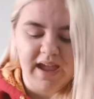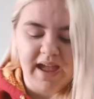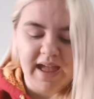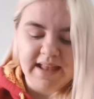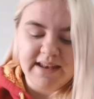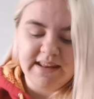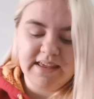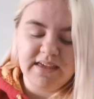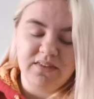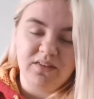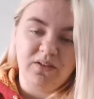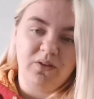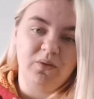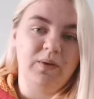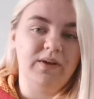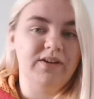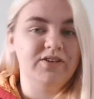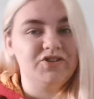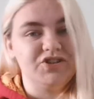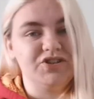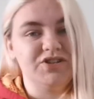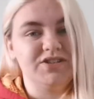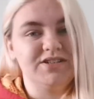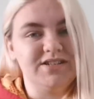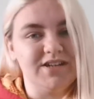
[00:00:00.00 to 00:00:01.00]
Any other
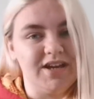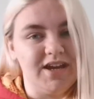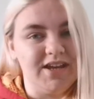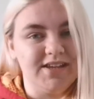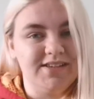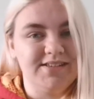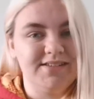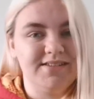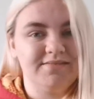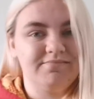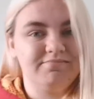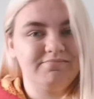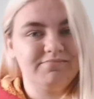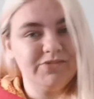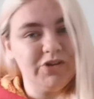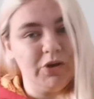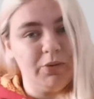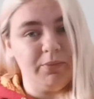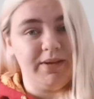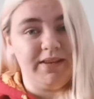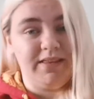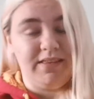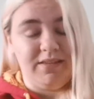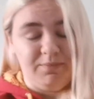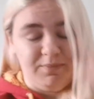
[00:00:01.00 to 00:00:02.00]
questions, just
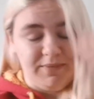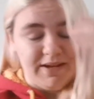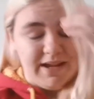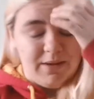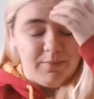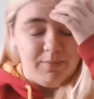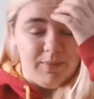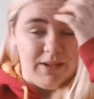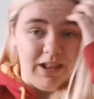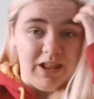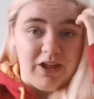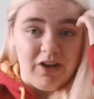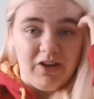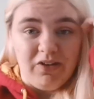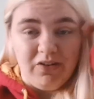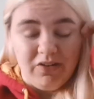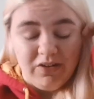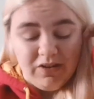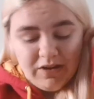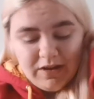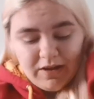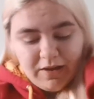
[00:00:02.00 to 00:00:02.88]
comment them down below.